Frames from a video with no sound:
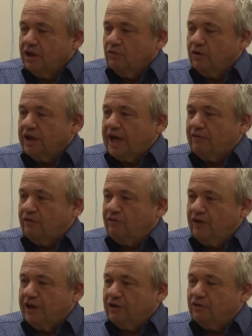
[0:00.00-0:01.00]
We're going to have a
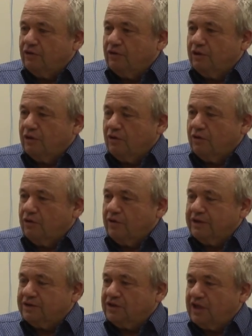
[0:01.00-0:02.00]
federal, local,
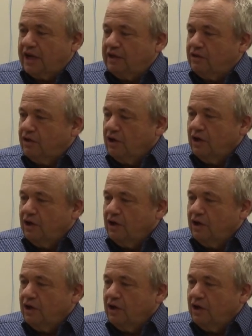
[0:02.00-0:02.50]
and state